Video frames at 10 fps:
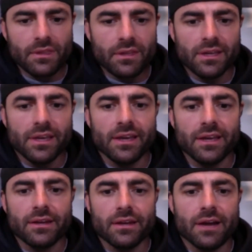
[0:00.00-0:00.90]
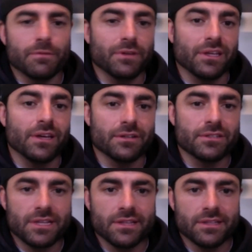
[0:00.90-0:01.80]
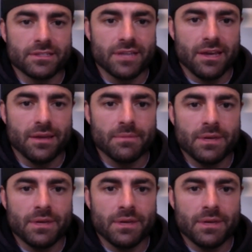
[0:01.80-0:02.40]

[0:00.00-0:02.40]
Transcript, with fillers: and i really understand this game